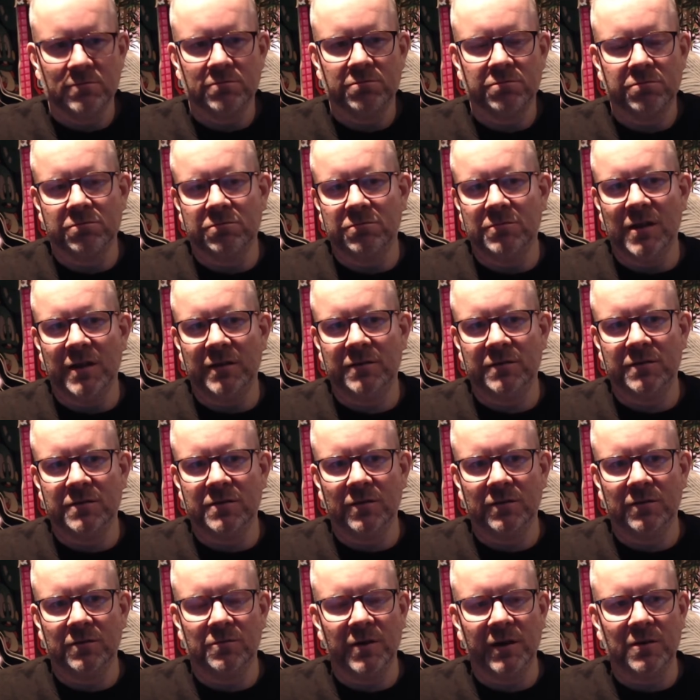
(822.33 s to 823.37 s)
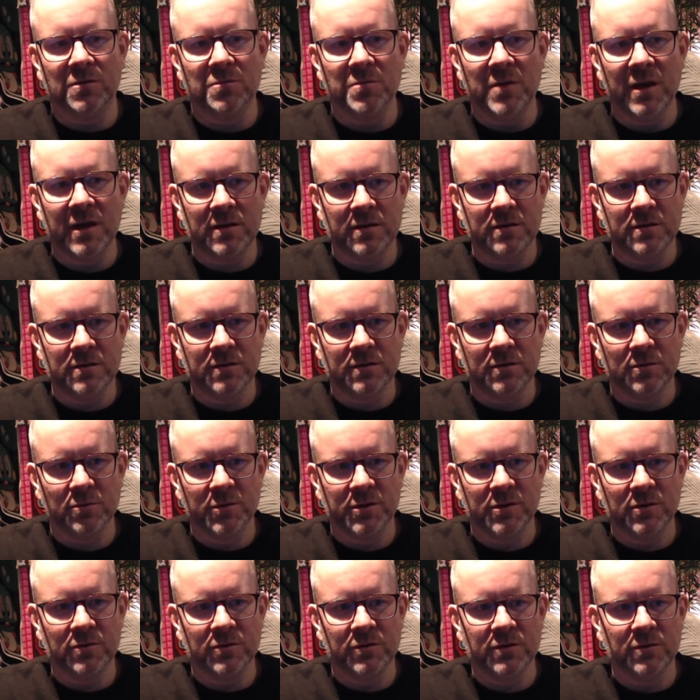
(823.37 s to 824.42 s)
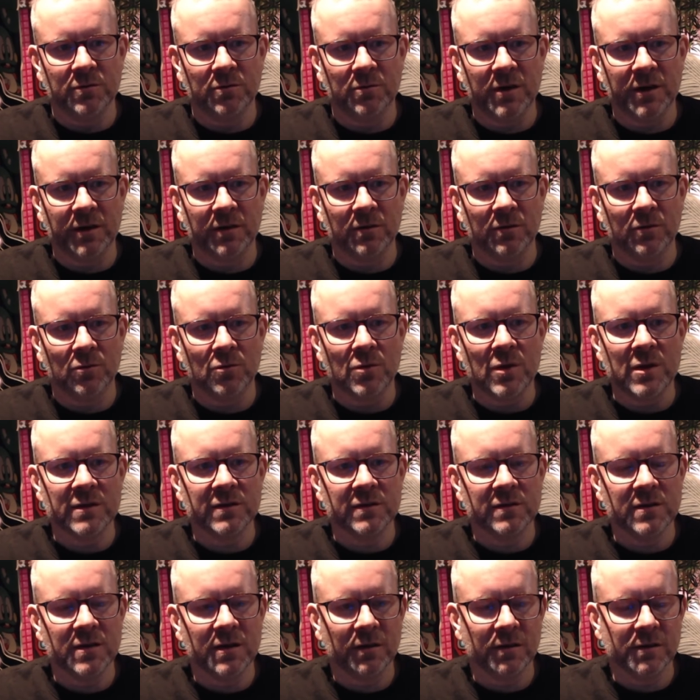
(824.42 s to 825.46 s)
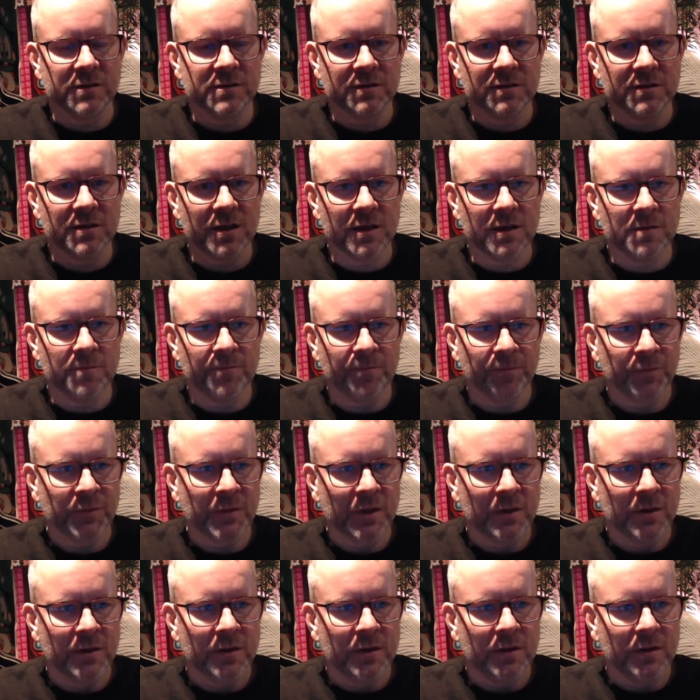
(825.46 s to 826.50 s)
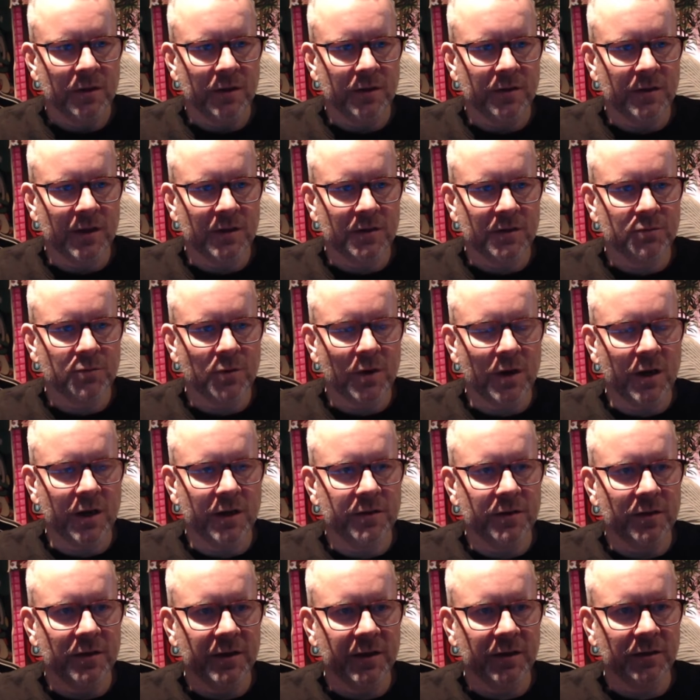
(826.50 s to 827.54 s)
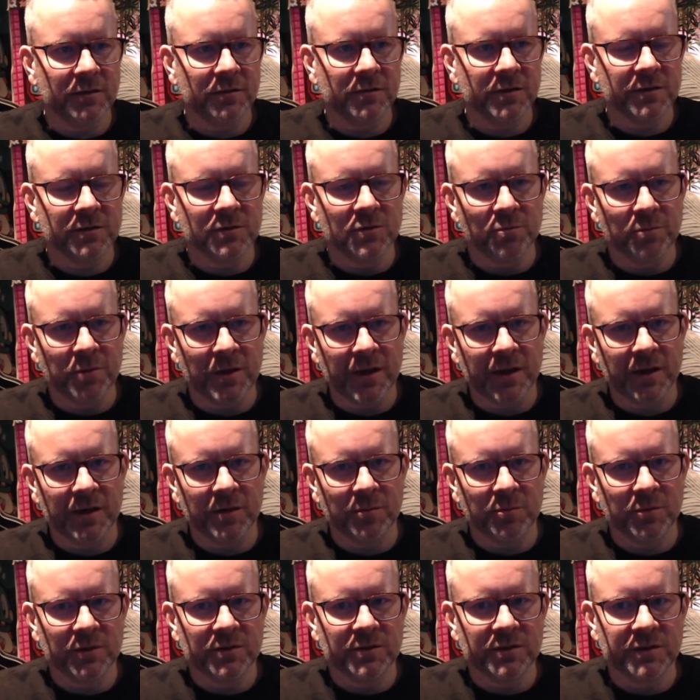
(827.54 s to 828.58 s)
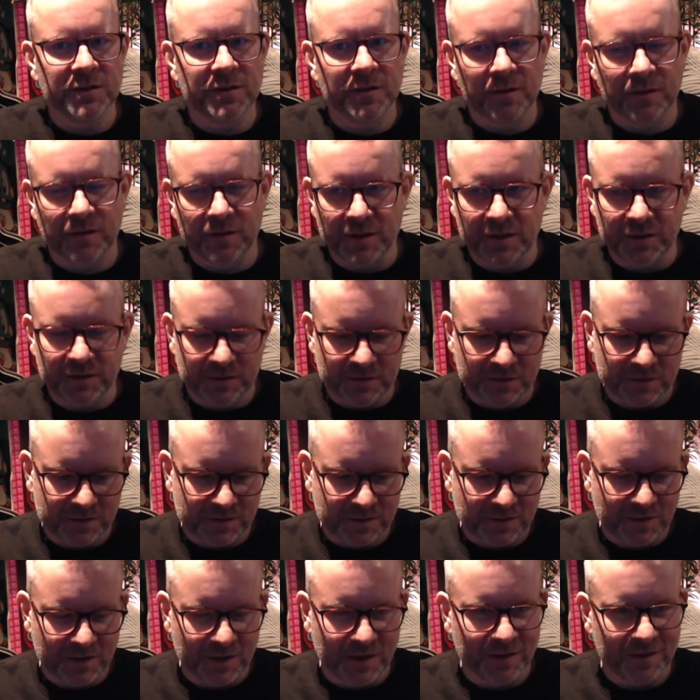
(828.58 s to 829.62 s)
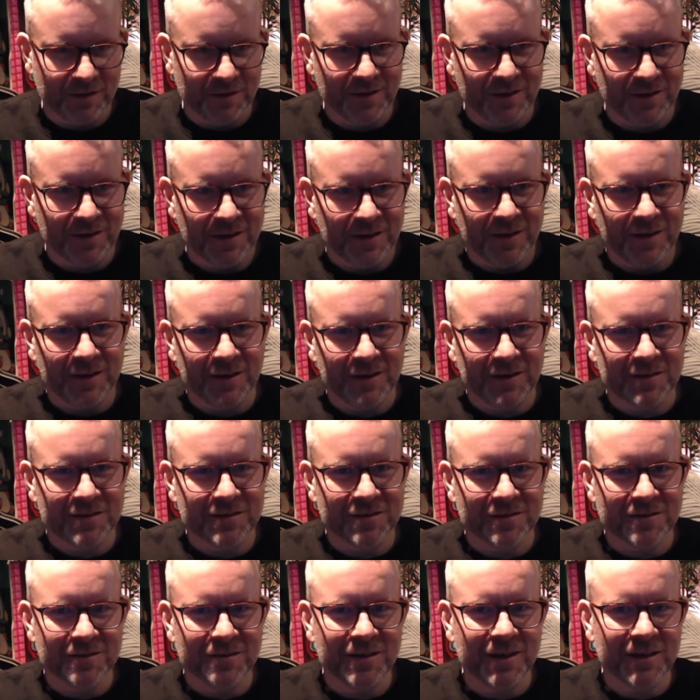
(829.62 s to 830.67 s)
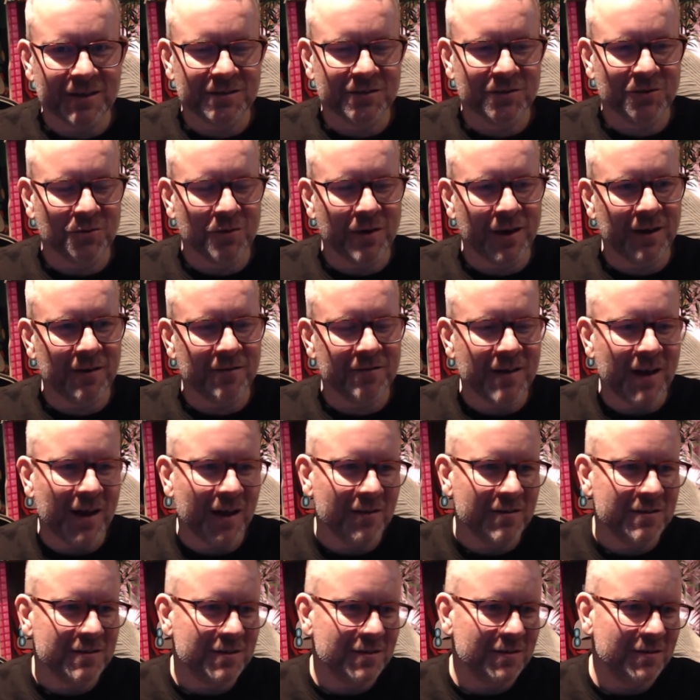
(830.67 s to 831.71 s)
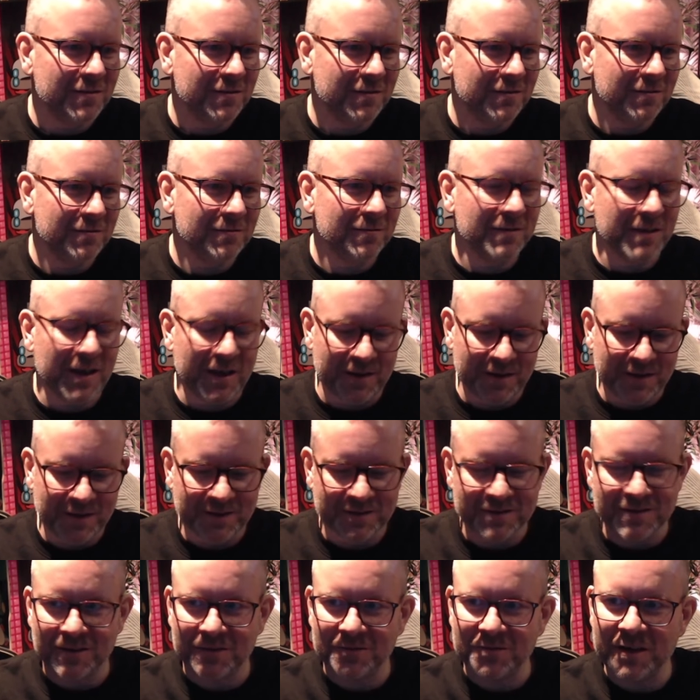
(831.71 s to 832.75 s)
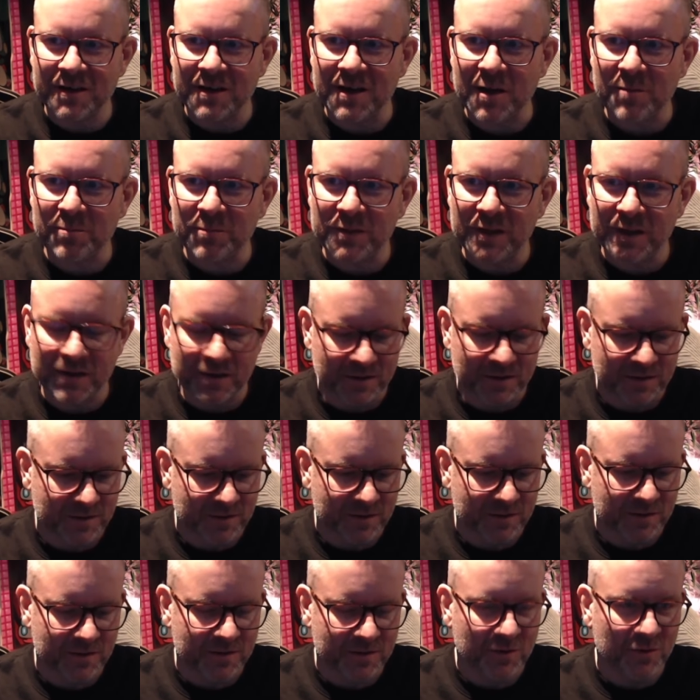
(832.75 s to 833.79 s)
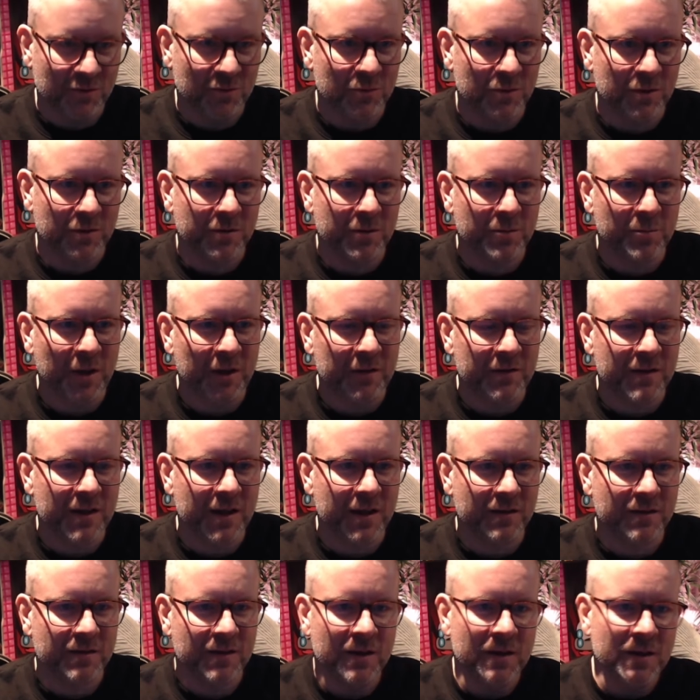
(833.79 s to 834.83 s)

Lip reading: that's not recommended. So we use the regular ones here instead. And that's why the linter is complaining, because it thinks it is on Next 12 now. So yeah, it's not really updated, so don't worry about that.